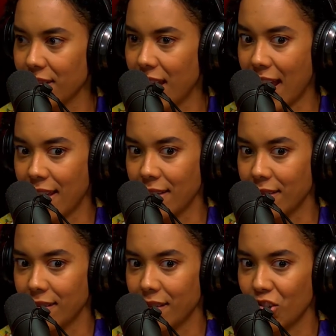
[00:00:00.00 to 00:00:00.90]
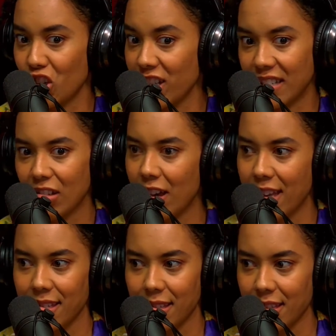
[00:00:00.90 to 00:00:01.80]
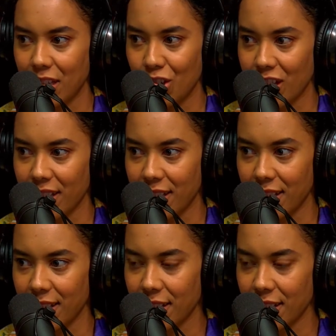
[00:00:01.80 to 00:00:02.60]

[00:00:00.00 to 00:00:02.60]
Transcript: And she still hasn't seen justice.